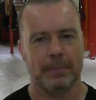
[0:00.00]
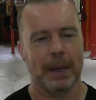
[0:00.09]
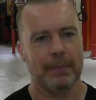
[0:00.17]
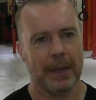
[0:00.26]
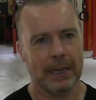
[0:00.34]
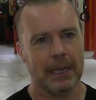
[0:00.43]
by
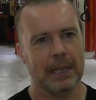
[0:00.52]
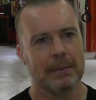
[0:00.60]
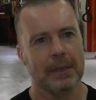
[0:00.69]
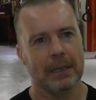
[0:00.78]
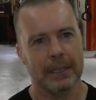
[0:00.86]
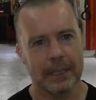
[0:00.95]
making them
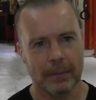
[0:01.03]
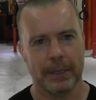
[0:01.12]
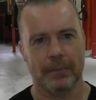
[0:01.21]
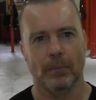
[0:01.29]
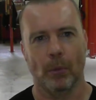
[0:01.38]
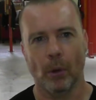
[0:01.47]
a little
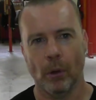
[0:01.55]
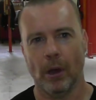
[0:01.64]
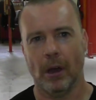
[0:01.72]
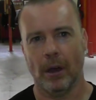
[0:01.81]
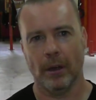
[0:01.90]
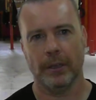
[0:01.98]
bit more
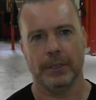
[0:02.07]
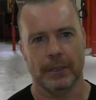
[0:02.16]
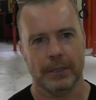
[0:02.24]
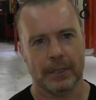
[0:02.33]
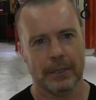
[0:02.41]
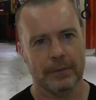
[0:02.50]

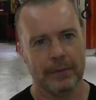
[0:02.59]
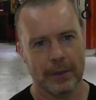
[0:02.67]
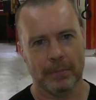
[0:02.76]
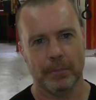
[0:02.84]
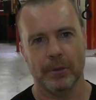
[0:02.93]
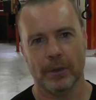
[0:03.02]
arduous for the
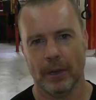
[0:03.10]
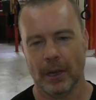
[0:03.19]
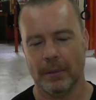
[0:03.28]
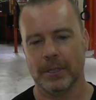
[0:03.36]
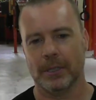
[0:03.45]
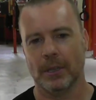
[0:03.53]
poor
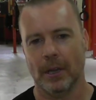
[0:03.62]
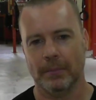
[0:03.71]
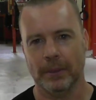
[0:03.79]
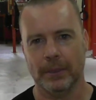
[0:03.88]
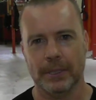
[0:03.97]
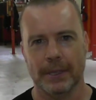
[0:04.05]
armor
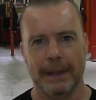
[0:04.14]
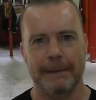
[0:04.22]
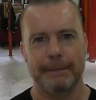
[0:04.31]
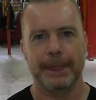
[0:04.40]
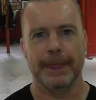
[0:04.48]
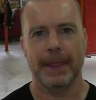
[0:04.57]
samples
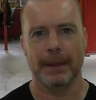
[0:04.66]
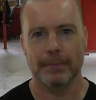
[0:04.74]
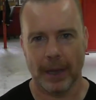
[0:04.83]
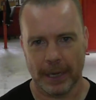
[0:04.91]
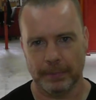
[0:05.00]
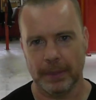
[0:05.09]
than
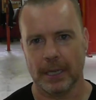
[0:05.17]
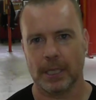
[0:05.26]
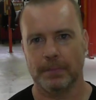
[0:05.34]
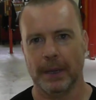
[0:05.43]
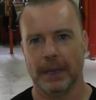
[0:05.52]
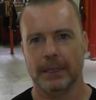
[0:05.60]
might be
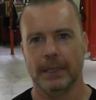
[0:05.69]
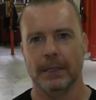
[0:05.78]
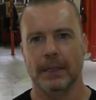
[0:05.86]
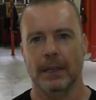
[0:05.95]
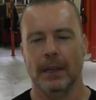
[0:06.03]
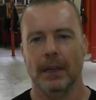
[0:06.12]

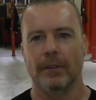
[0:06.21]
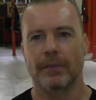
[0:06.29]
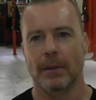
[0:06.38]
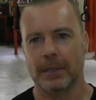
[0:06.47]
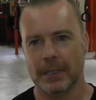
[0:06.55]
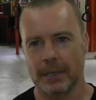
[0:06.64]
expected
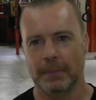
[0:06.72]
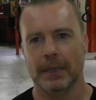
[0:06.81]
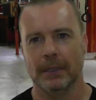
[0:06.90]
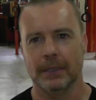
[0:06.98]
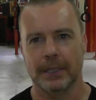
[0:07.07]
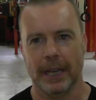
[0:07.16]
from a
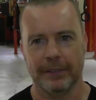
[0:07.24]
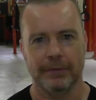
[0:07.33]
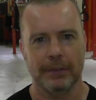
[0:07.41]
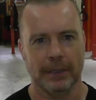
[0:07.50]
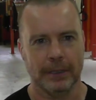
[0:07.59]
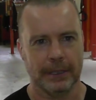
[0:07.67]
typical knife
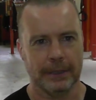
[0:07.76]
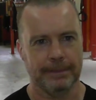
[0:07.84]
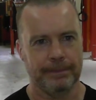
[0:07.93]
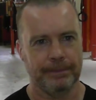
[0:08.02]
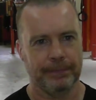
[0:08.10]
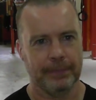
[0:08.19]
wielder.
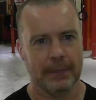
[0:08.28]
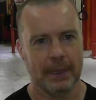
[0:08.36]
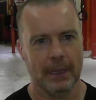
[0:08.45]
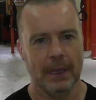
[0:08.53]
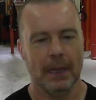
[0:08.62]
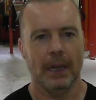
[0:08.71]

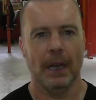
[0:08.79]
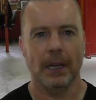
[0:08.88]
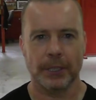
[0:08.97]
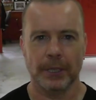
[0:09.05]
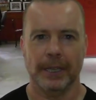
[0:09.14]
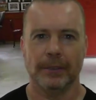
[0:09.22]
I
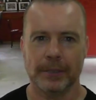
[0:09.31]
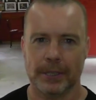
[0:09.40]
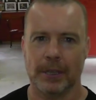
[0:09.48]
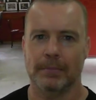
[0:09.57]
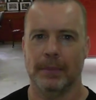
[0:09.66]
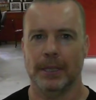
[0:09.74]
should
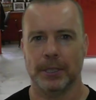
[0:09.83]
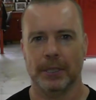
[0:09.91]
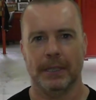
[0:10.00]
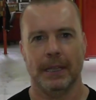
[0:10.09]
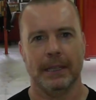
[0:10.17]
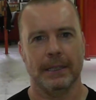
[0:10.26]
also
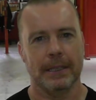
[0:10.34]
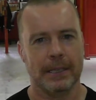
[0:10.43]
mention that